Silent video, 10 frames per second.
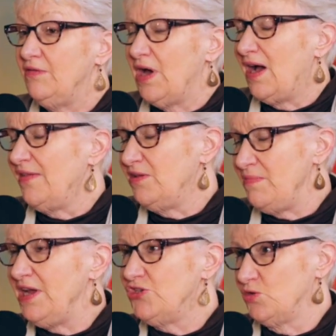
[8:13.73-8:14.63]
uh, the
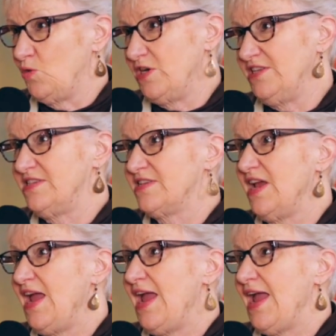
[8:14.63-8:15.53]
major ones.
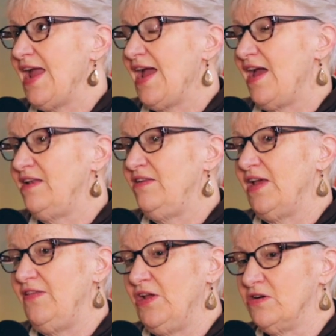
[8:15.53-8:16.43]
And
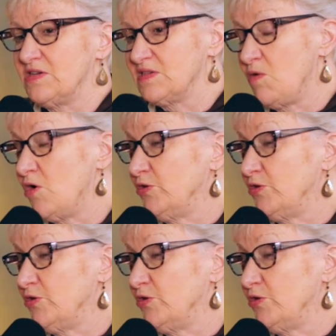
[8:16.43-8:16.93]
then there are small